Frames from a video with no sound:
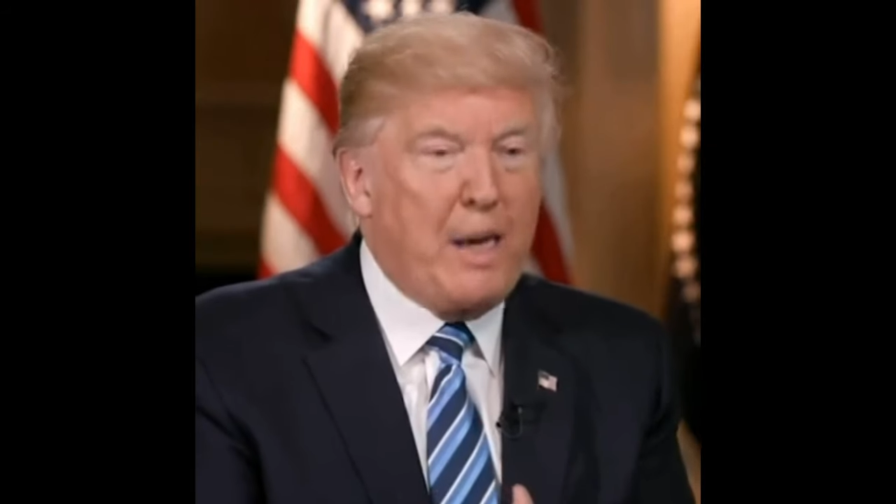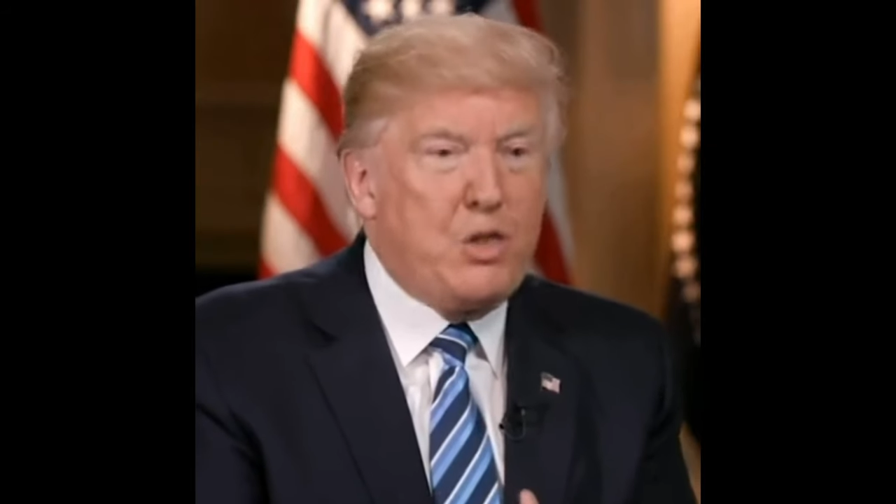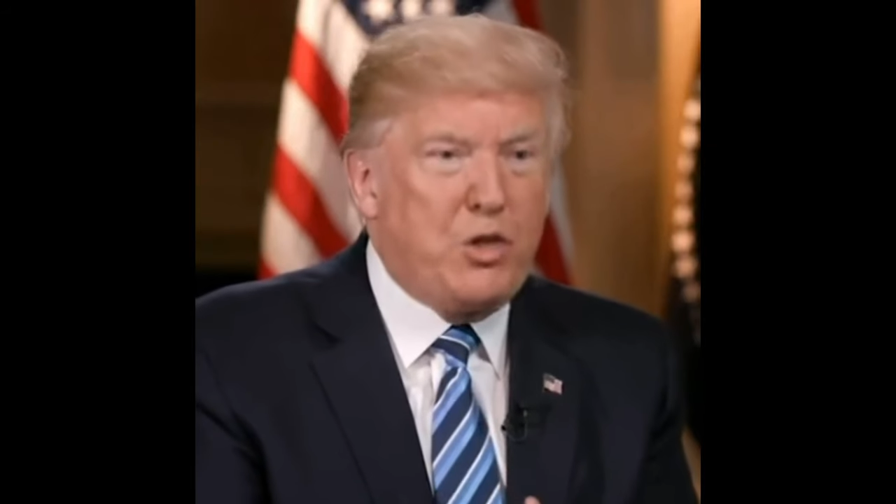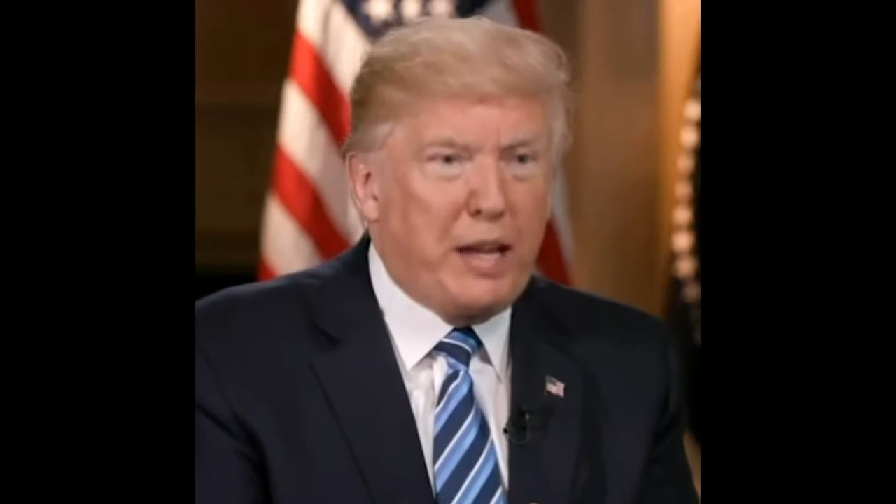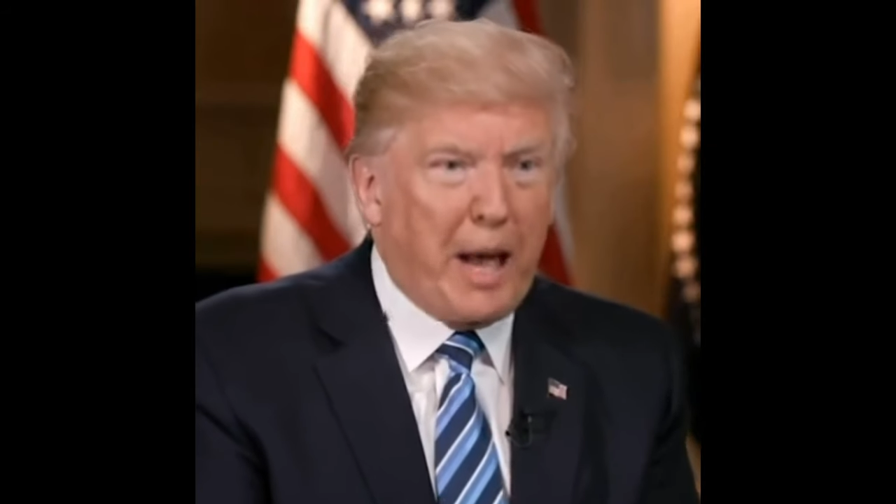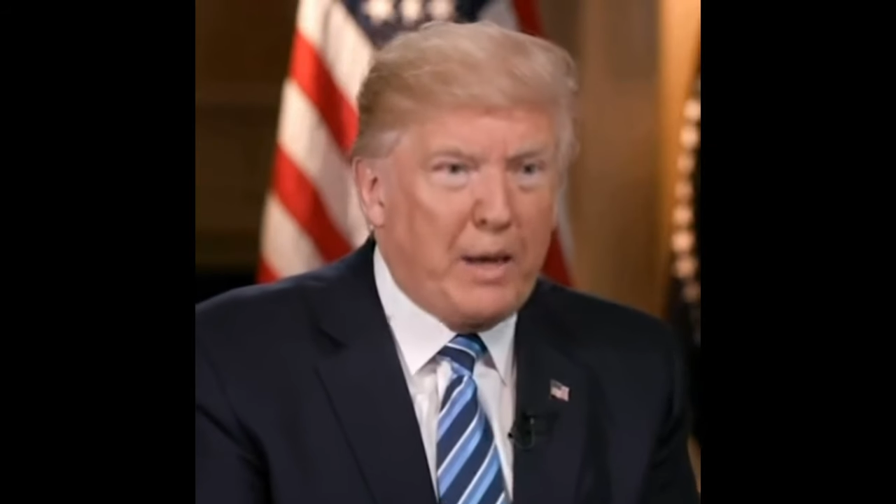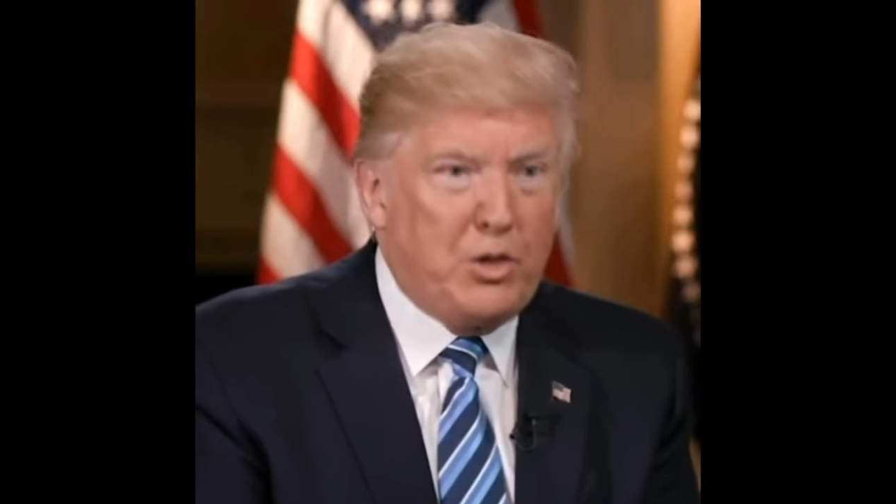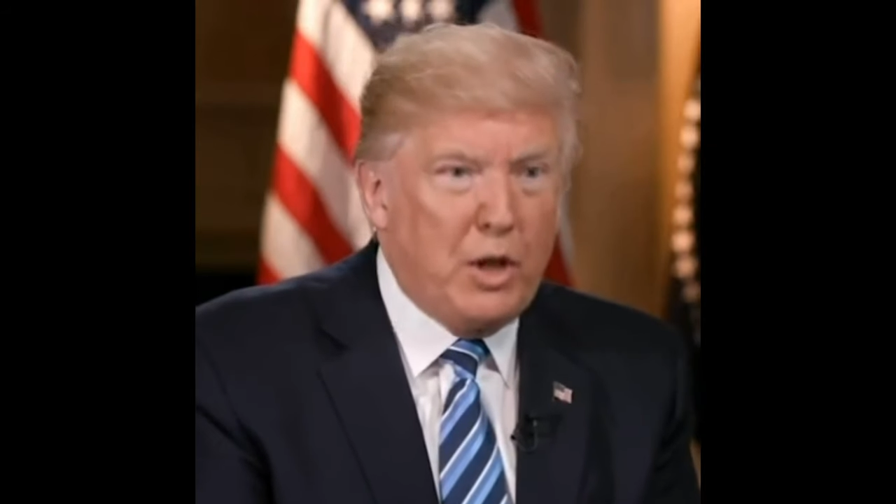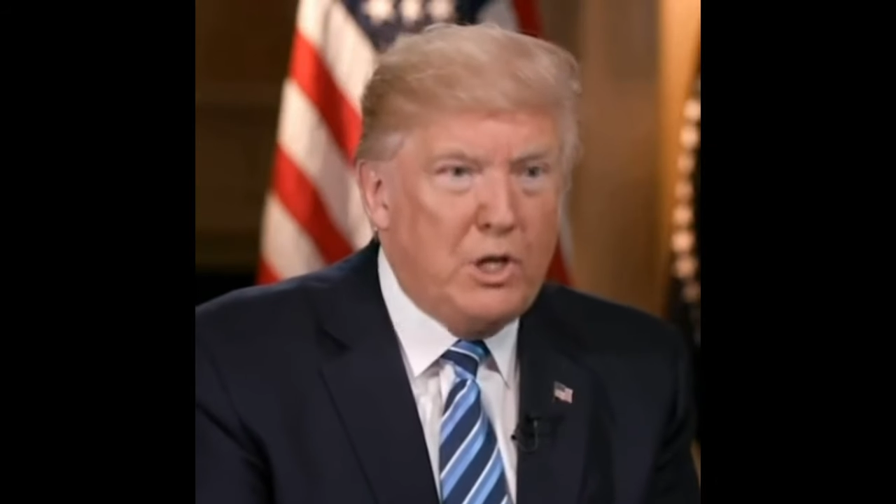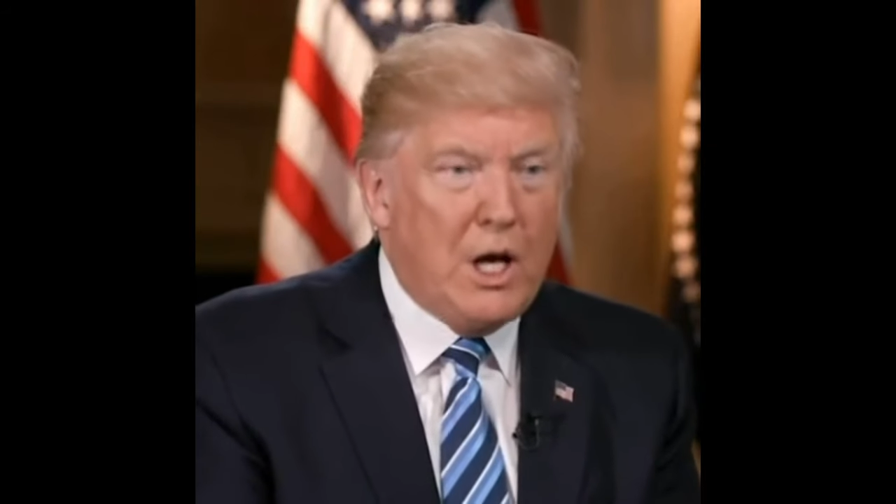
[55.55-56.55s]
and
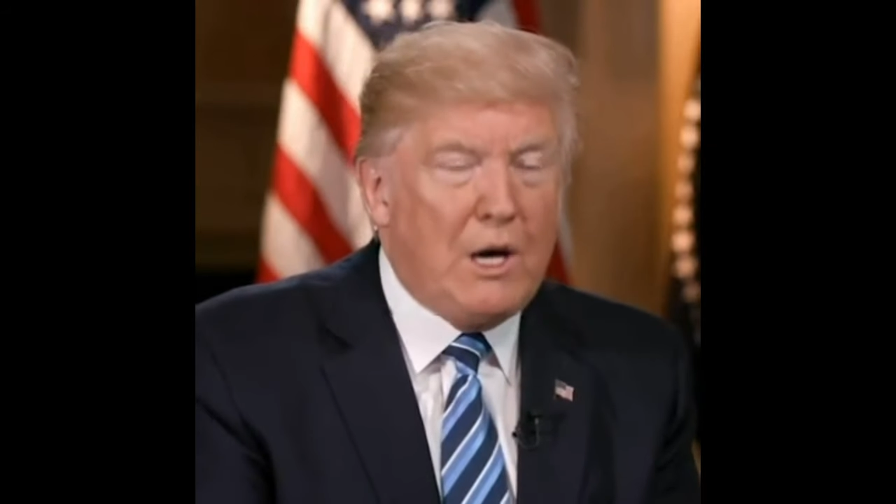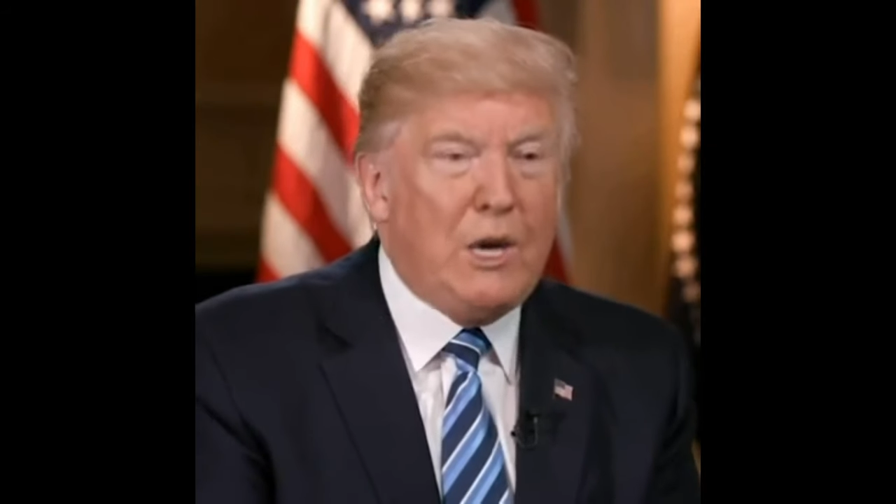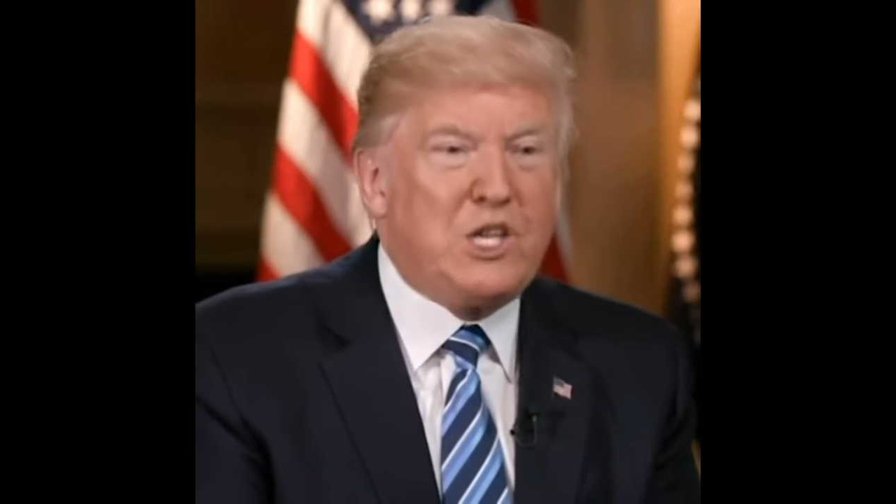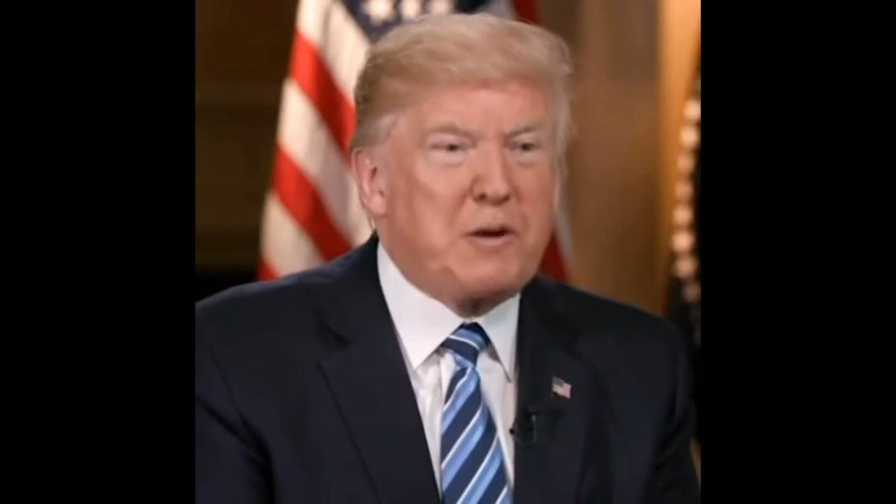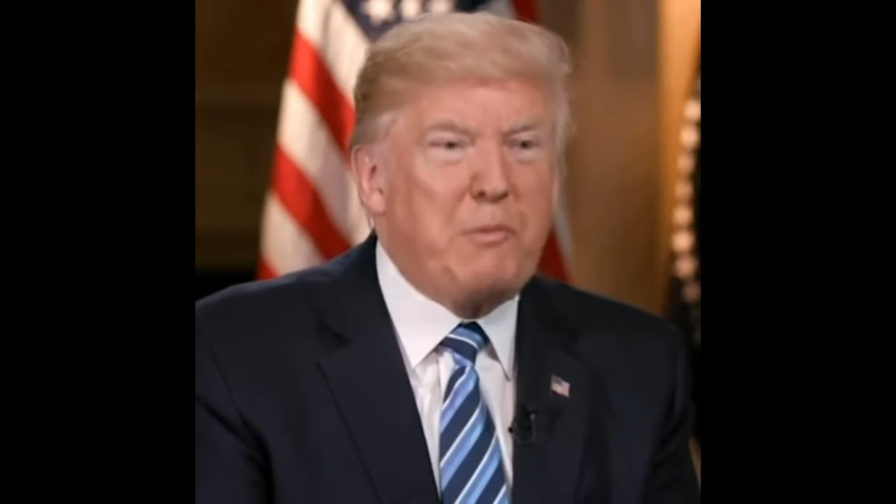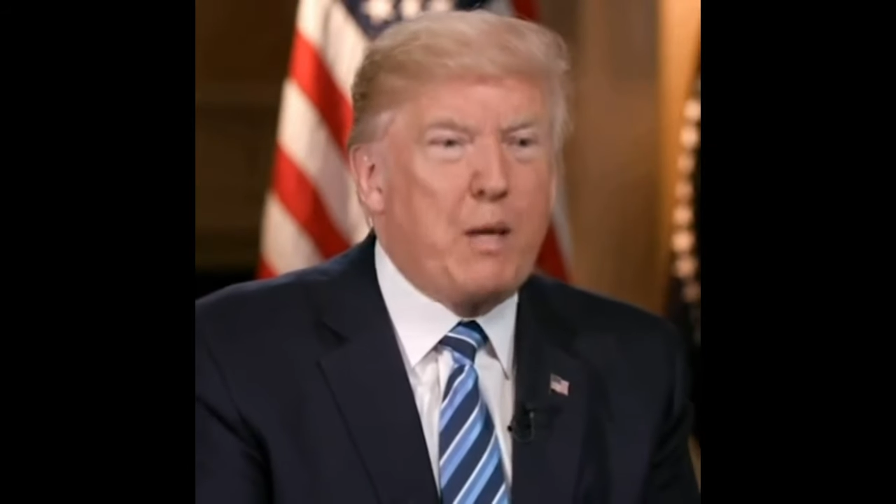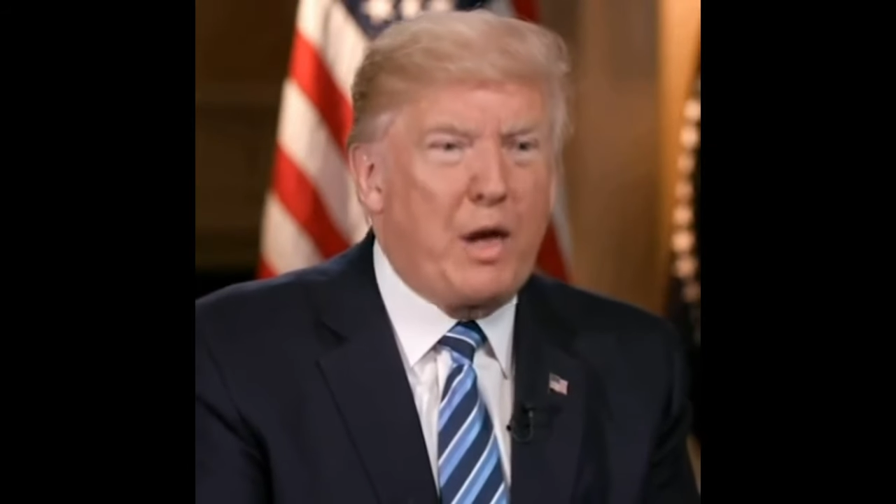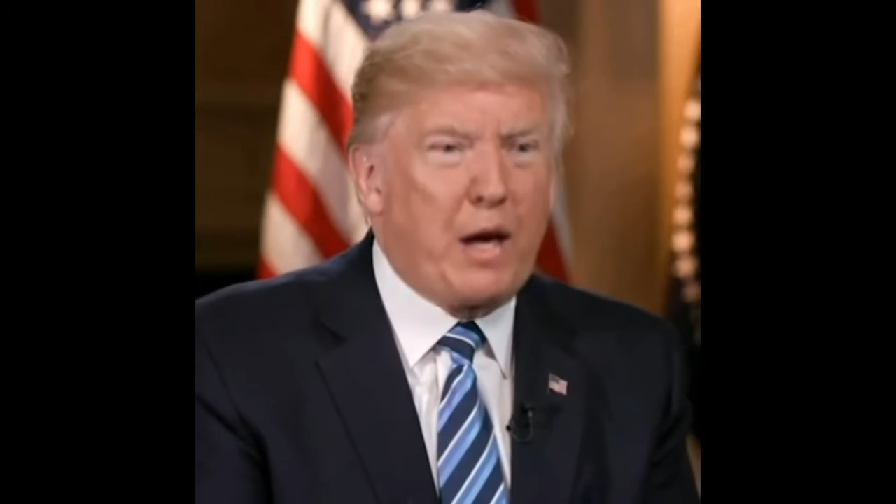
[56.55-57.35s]
stochastic terrorism.